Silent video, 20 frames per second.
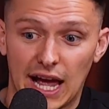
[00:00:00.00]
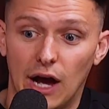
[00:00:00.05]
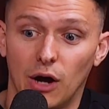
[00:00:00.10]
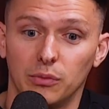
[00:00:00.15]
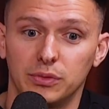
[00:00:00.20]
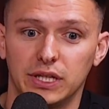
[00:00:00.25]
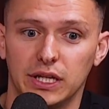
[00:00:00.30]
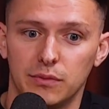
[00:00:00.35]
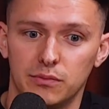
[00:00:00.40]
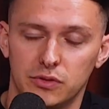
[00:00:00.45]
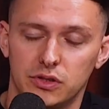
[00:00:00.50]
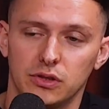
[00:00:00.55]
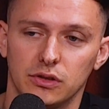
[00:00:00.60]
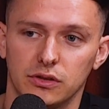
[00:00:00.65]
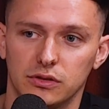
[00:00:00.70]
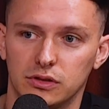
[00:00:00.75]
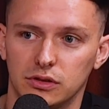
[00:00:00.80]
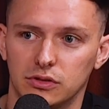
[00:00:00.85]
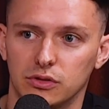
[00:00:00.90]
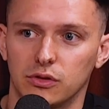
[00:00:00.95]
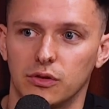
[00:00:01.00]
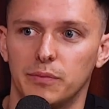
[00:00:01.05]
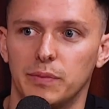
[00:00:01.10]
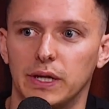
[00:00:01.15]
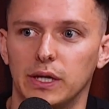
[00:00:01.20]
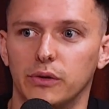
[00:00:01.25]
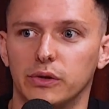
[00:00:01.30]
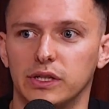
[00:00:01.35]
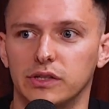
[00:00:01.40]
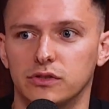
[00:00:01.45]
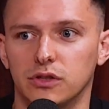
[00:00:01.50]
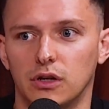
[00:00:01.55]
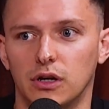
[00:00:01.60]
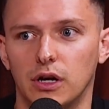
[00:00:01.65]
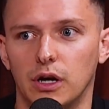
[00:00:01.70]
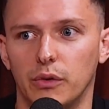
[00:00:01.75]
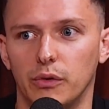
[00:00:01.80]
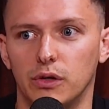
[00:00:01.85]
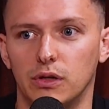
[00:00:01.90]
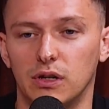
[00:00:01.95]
helped him to sort of build eToro,